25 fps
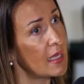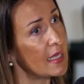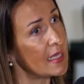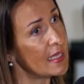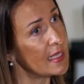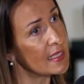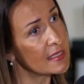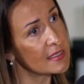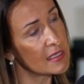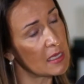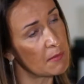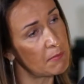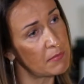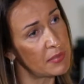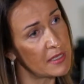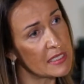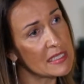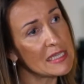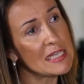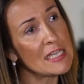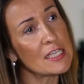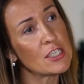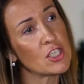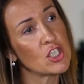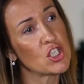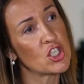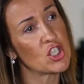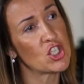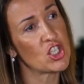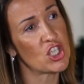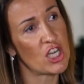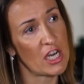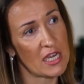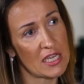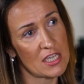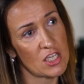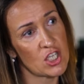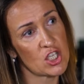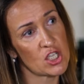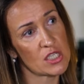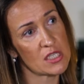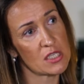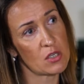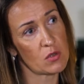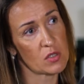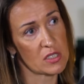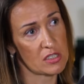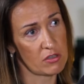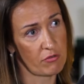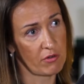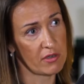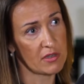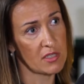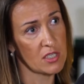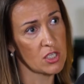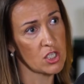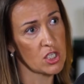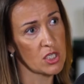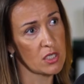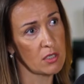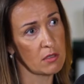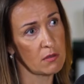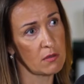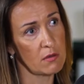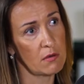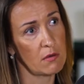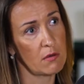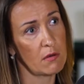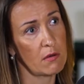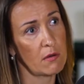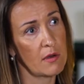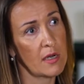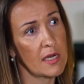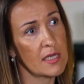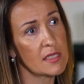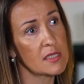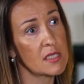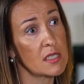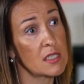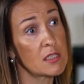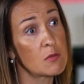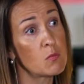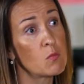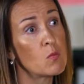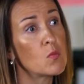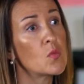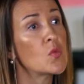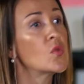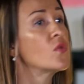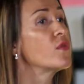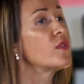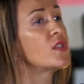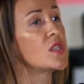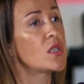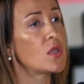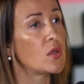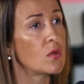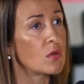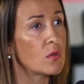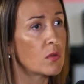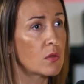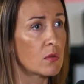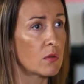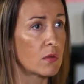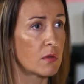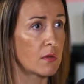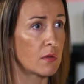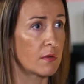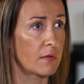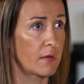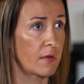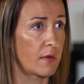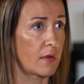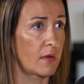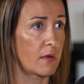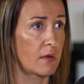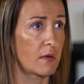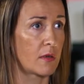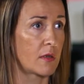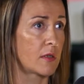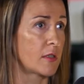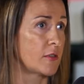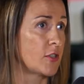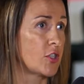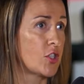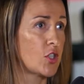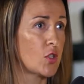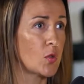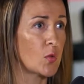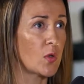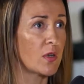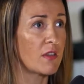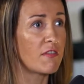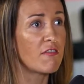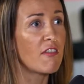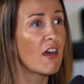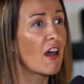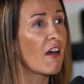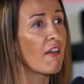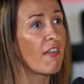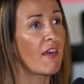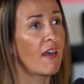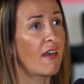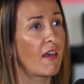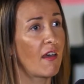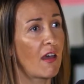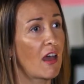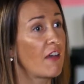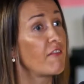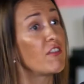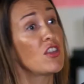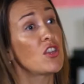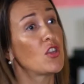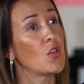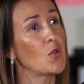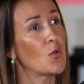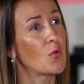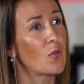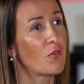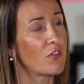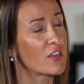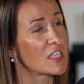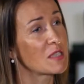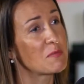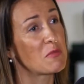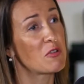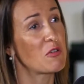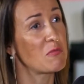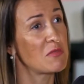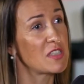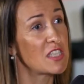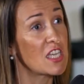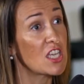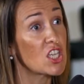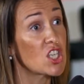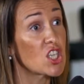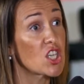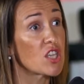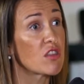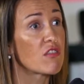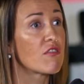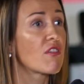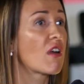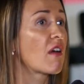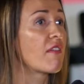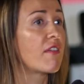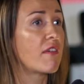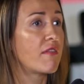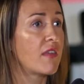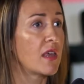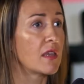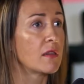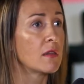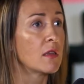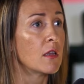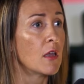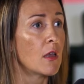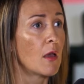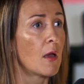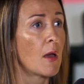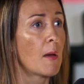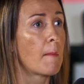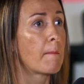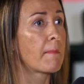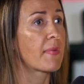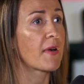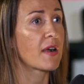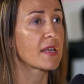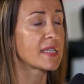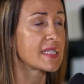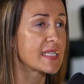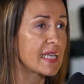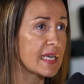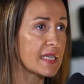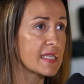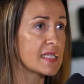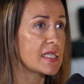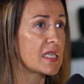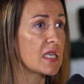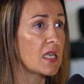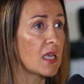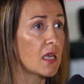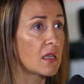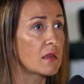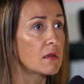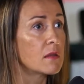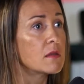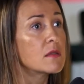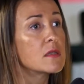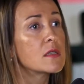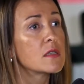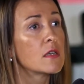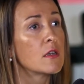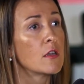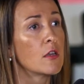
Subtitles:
It completely changes your strategy, right? It moves you to another avenue of experimentation rather than protecting and